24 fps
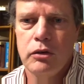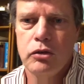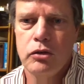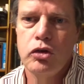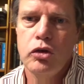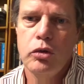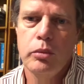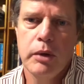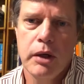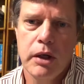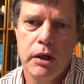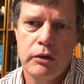too
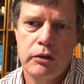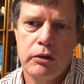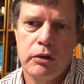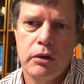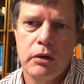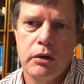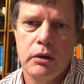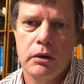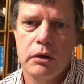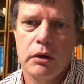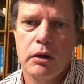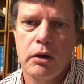much
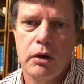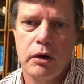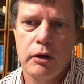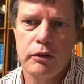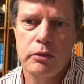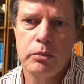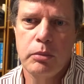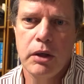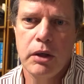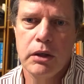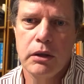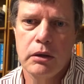can cause
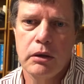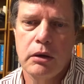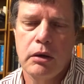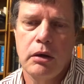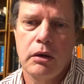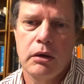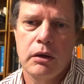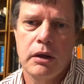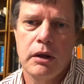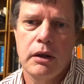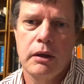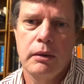
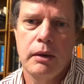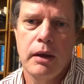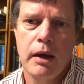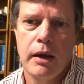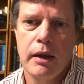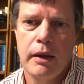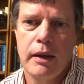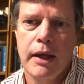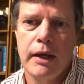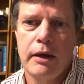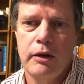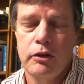melancholy,
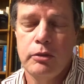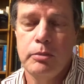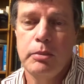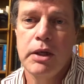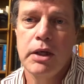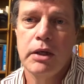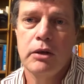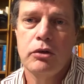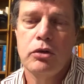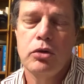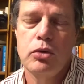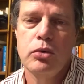that is,
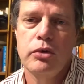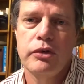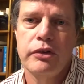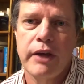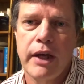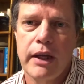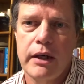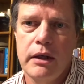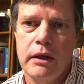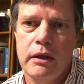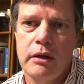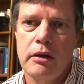being too
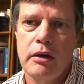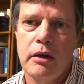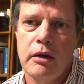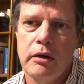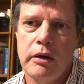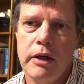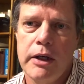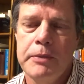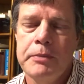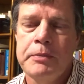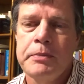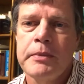
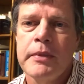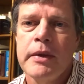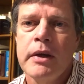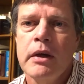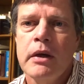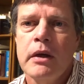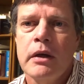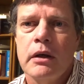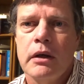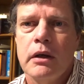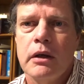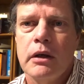sedentary,
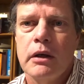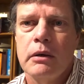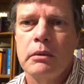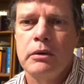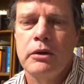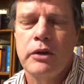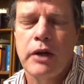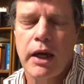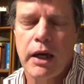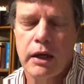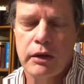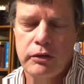
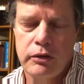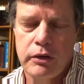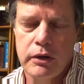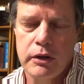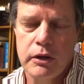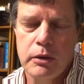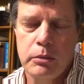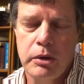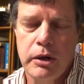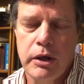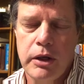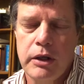taxing
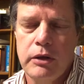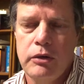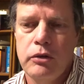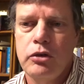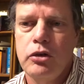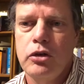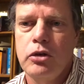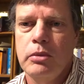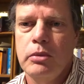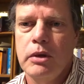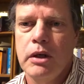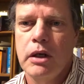the brain
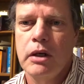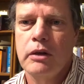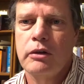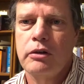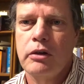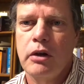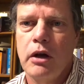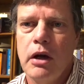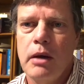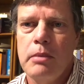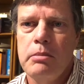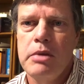too much.
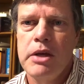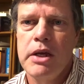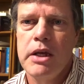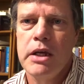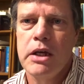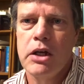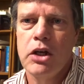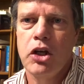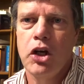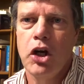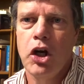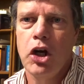Being
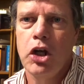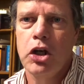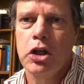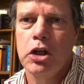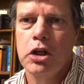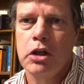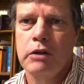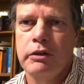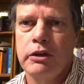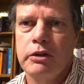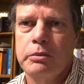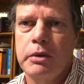in
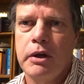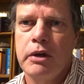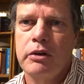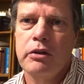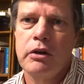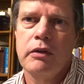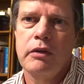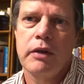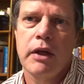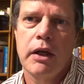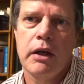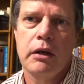love, especially
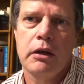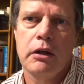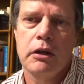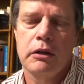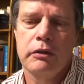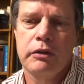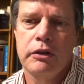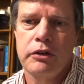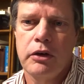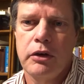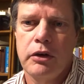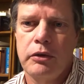if that love
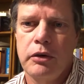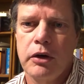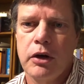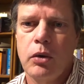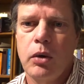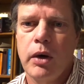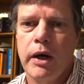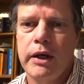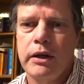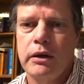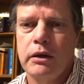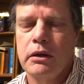is
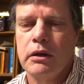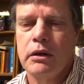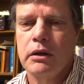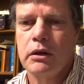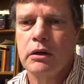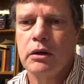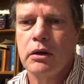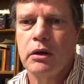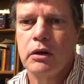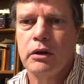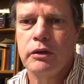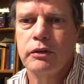unrequited, can
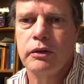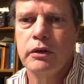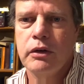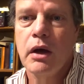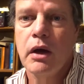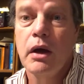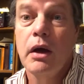cause it.